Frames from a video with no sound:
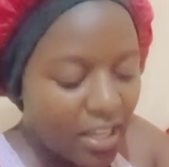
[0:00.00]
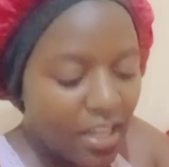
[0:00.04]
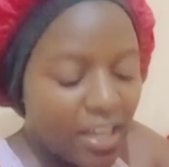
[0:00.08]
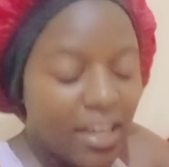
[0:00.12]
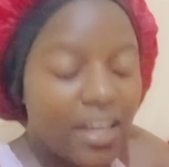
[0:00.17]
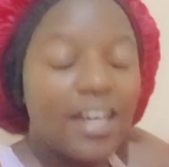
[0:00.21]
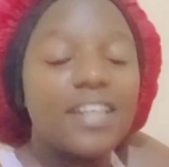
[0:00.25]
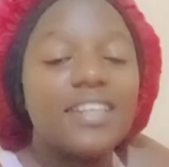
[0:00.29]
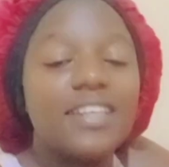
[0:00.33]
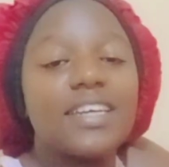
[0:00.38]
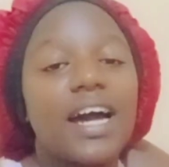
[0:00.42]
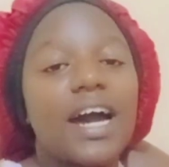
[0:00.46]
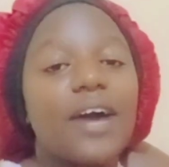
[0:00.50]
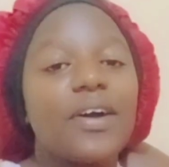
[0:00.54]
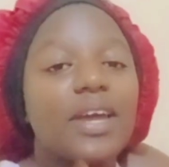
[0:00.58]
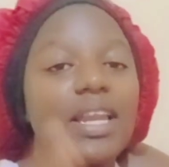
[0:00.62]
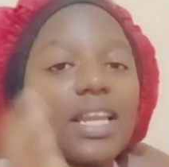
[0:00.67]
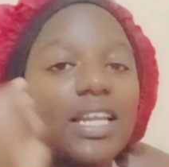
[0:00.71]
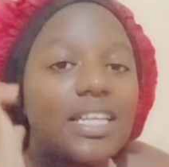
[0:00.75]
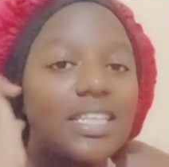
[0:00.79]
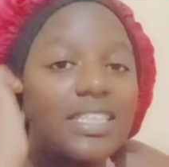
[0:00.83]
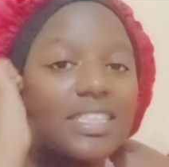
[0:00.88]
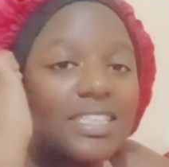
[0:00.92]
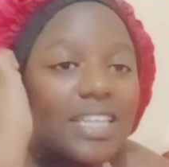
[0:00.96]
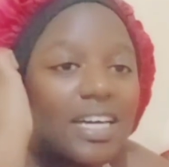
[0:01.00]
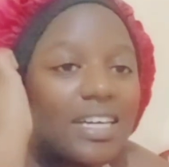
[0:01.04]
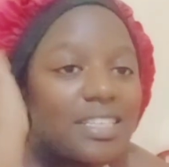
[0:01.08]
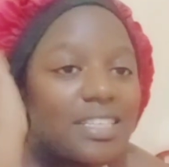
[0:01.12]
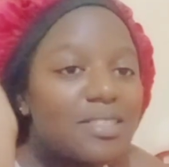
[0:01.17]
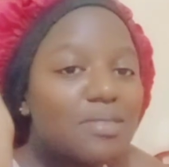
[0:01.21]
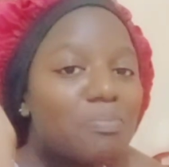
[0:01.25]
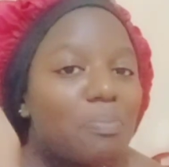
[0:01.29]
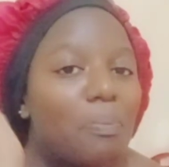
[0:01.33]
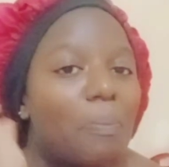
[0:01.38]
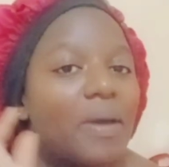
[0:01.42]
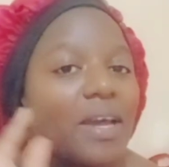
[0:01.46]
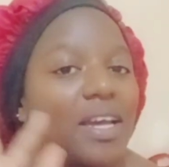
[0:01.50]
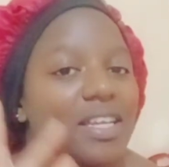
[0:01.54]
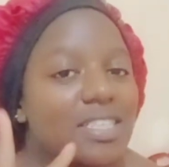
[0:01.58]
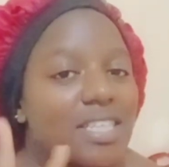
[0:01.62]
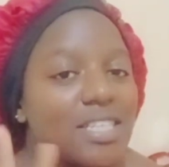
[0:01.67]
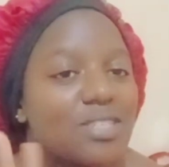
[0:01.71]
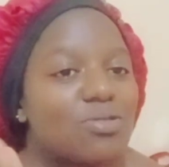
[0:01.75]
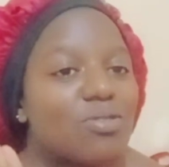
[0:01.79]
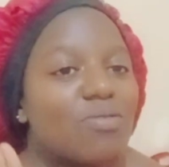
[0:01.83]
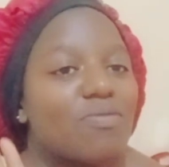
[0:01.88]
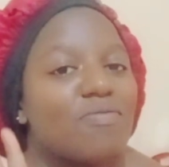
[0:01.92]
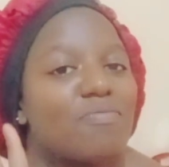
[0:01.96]
And I'll insert
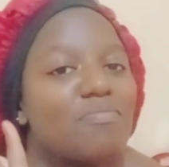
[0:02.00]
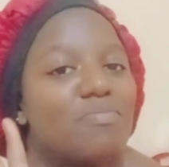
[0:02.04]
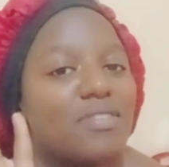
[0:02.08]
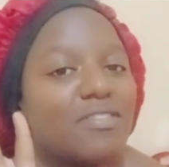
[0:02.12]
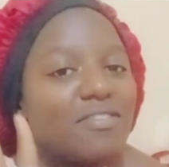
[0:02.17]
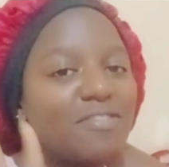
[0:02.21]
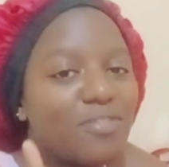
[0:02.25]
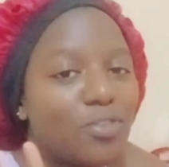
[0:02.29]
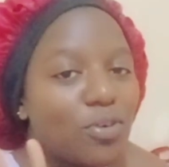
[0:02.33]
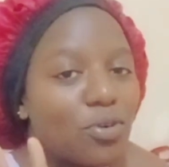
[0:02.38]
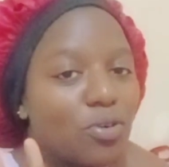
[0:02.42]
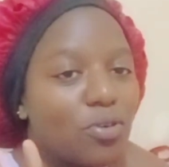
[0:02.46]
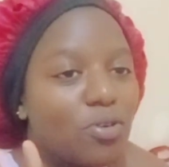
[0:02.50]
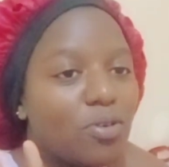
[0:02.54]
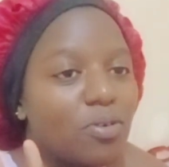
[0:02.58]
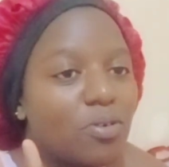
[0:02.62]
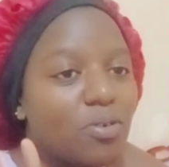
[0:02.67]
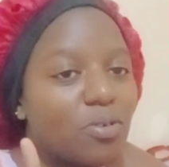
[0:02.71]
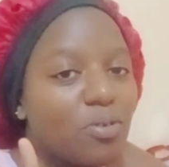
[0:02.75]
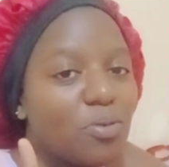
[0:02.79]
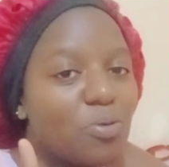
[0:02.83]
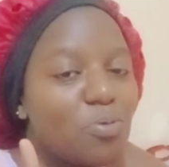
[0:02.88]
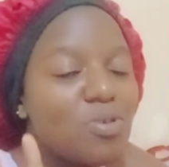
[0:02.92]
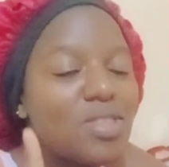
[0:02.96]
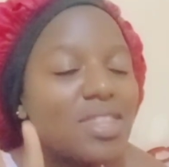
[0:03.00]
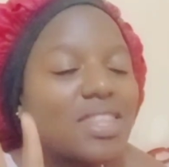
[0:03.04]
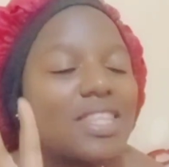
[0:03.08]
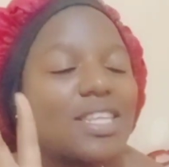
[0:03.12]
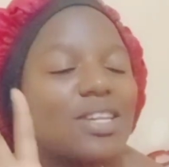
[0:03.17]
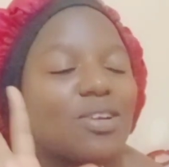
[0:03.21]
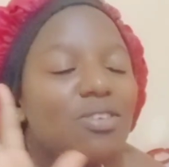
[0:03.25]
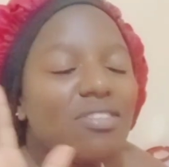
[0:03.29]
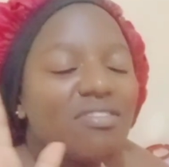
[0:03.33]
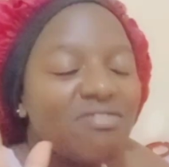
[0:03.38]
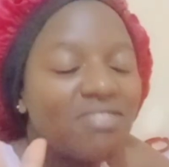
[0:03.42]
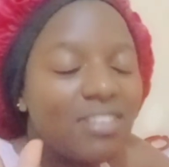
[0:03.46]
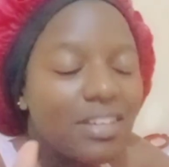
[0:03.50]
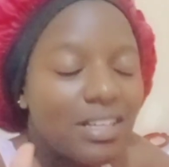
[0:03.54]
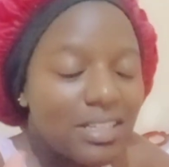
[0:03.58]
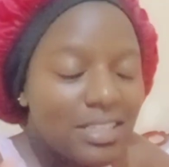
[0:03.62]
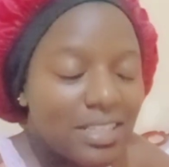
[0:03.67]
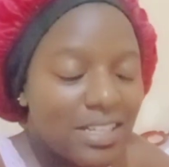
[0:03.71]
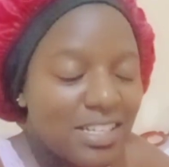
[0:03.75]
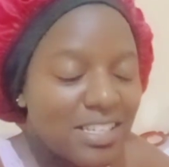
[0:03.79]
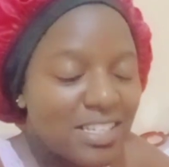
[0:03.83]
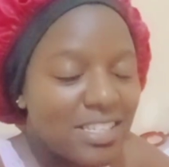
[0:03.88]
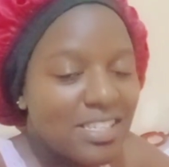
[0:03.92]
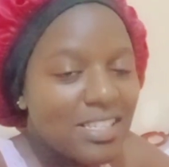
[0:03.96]
pictures of before with no
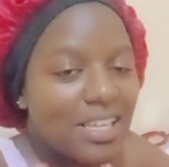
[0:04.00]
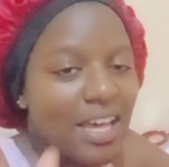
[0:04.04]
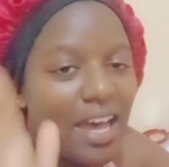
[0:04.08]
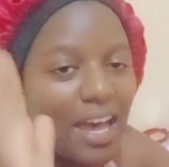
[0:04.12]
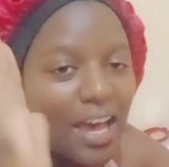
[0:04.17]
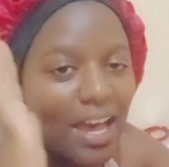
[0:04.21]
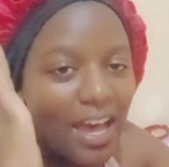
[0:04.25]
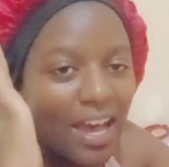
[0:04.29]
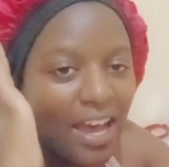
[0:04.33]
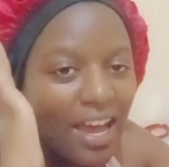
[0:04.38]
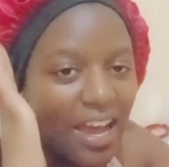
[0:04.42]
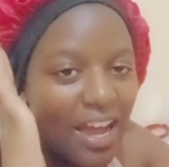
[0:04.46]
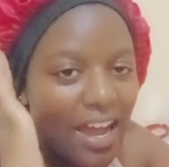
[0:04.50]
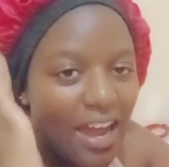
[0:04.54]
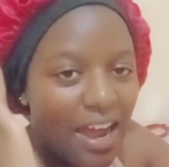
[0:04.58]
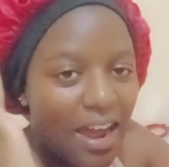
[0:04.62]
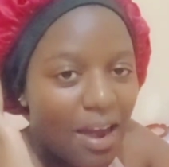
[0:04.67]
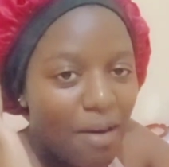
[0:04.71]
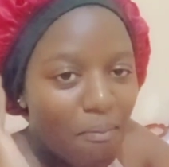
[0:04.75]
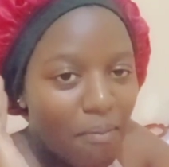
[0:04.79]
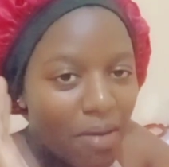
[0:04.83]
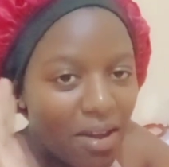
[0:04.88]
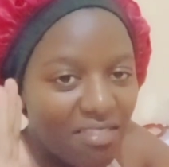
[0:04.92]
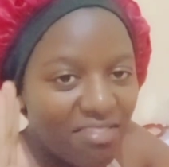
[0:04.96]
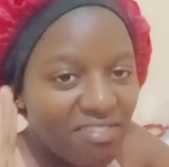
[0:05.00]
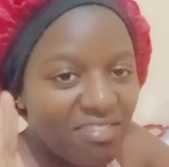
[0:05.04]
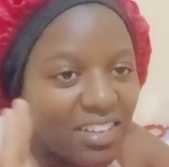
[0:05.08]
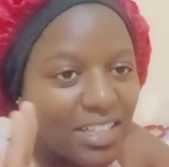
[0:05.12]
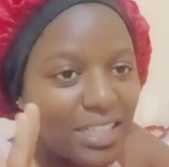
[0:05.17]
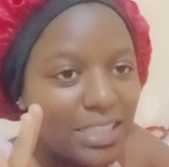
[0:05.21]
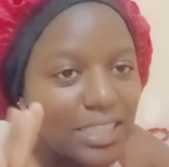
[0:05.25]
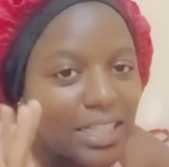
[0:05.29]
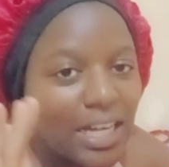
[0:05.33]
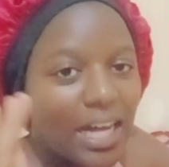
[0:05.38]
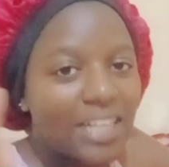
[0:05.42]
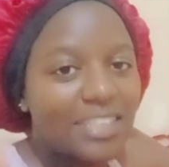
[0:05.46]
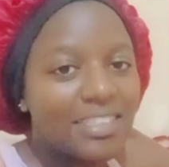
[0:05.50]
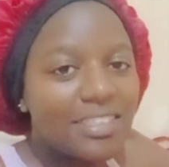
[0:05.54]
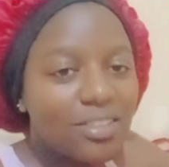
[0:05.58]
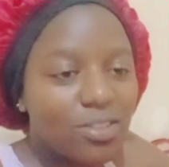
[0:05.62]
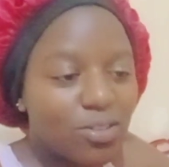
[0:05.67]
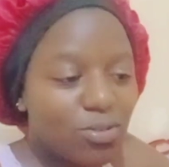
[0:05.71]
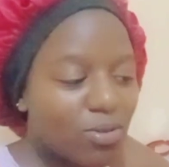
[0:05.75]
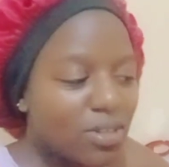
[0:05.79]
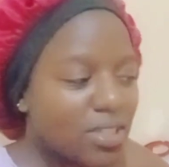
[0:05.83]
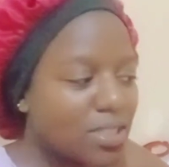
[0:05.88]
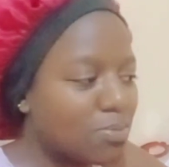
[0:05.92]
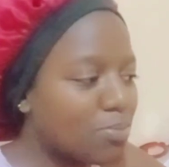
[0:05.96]
filters, my face as
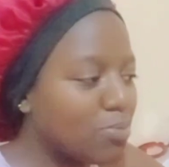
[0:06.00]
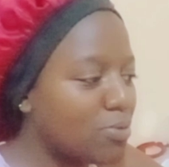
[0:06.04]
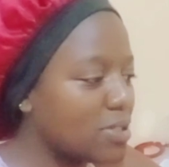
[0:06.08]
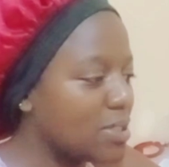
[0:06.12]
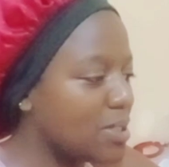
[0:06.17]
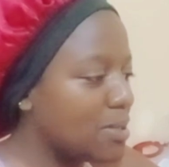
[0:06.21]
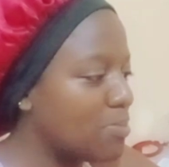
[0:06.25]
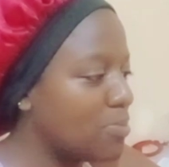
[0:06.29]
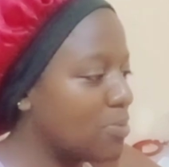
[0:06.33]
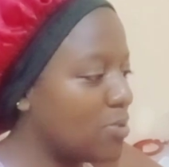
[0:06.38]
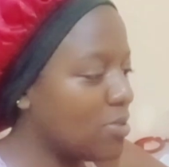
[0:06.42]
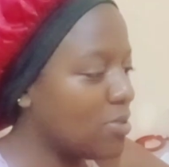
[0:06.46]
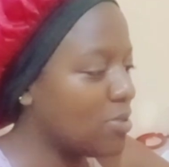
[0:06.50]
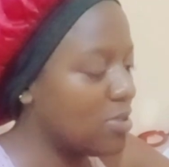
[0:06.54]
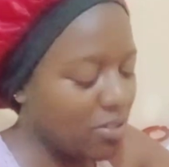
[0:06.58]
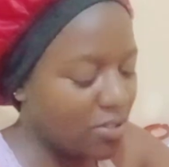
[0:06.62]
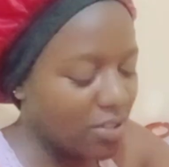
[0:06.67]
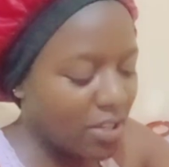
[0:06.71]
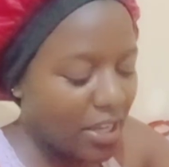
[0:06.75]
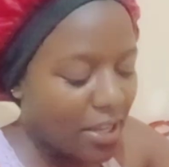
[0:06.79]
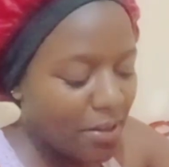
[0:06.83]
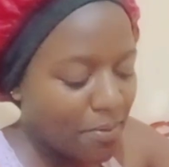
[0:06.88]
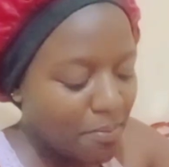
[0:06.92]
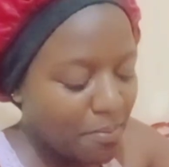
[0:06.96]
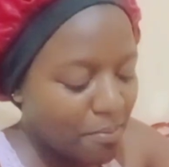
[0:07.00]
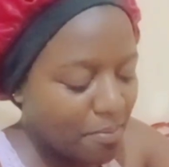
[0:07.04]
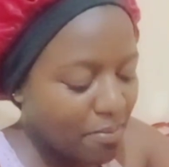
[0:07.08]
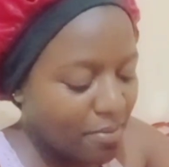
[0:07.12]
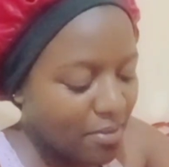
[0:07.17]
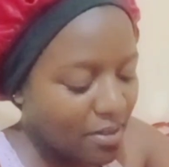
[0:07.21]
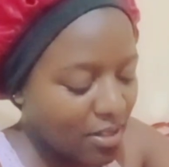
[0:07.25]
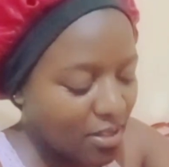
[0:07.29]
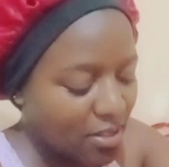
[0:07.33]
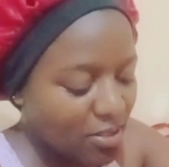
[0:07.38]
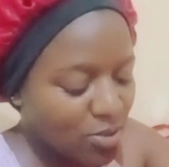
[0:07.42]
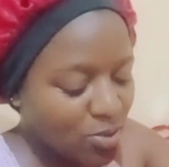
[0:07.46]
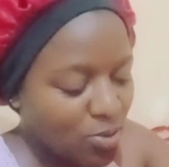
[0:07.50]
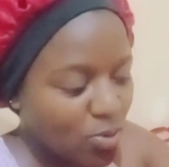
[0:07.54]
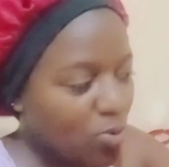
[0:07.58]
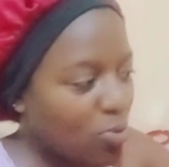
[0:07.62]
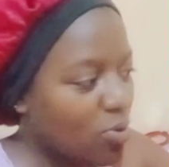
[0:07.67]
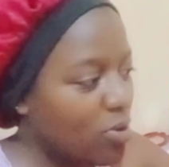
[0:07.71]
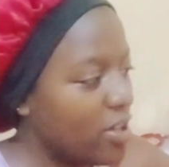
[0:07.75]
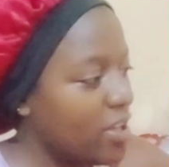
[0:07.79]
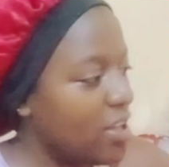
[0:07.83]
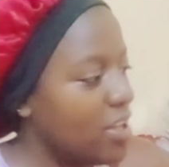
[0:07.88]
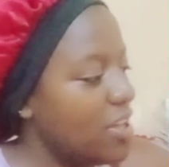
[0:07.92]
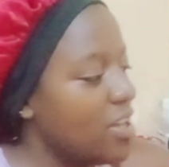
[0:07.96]
raw as possible. Okay,
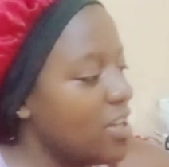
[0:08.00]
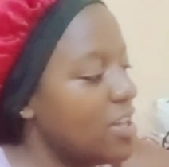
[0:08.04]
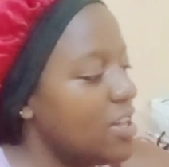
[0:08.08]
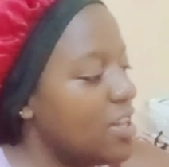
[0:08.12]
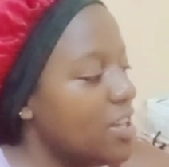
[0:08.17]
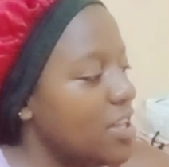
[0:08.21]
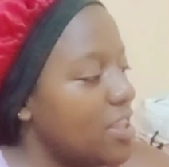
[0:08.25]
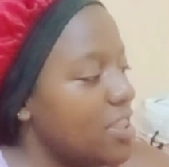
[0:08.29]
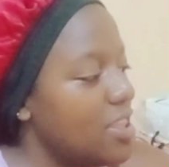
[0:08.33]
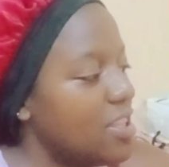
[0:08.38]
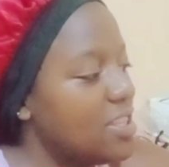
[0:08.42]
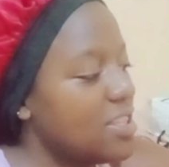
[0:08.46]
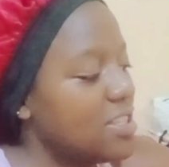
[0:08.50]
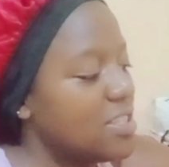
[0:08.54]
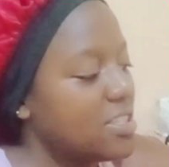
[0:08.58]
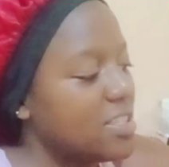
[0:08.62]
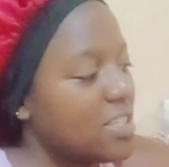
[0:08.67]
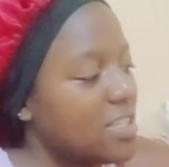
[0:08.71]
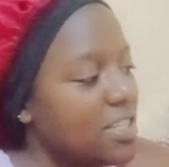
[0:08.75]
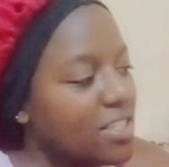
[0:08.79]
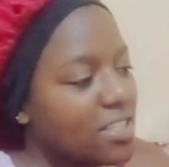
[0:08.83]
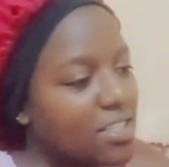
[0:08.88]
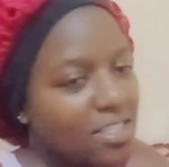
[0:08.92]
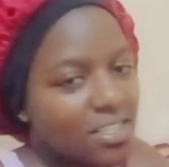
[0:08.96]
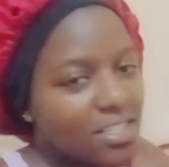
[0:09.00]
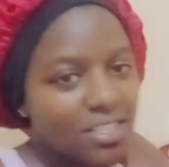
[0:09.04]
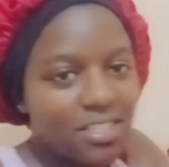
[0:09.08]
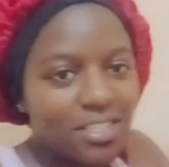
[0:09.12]
so this is it.